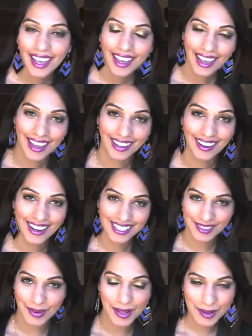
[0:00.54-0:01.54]
Hey
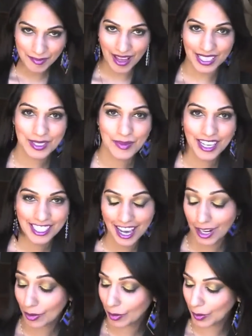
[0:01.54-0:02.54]
guys, welcome back to my
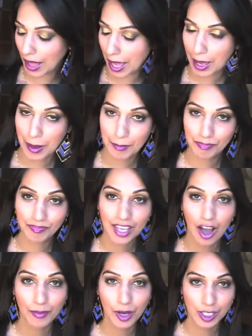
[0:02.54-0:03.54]
channel. I'm
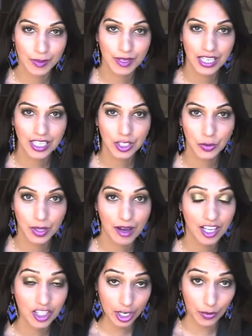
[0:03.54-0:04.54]
going to be doing
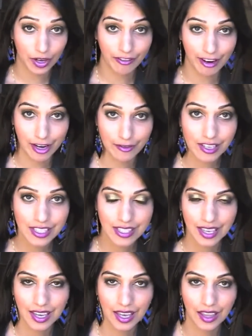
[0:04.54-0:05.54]
my January favorites.
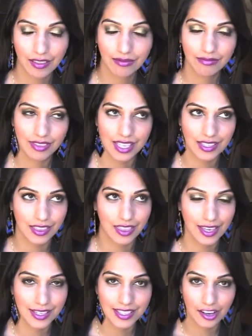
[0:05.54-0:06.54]
These are the
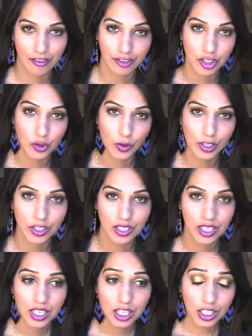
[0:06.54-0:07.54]
things that I've enjoyed
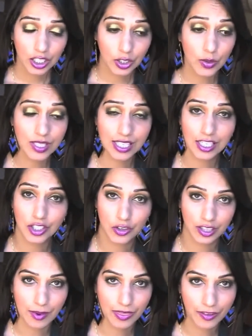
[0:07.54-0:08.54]
using
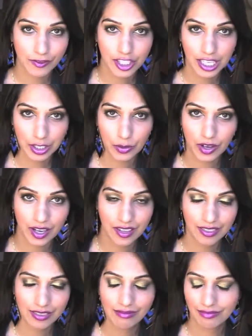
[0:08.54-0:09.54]
during the month of
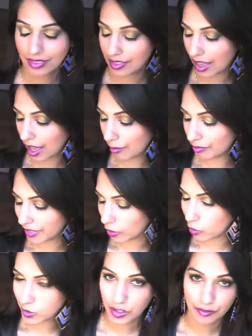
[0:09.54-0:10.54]
January. They're
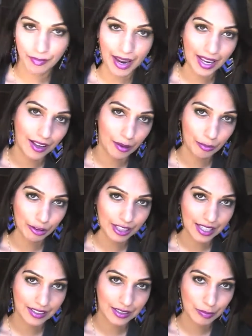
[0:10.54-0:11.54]
all sort of makeup
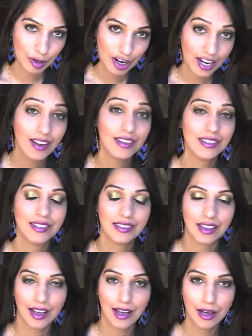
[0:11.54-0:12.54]
related products.
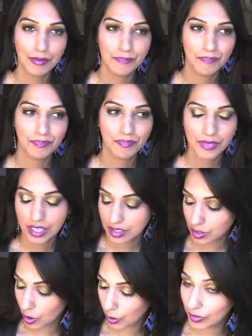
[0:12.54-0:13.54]

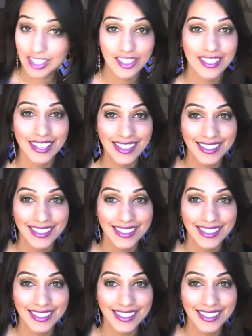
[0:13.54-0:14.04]
So let's just get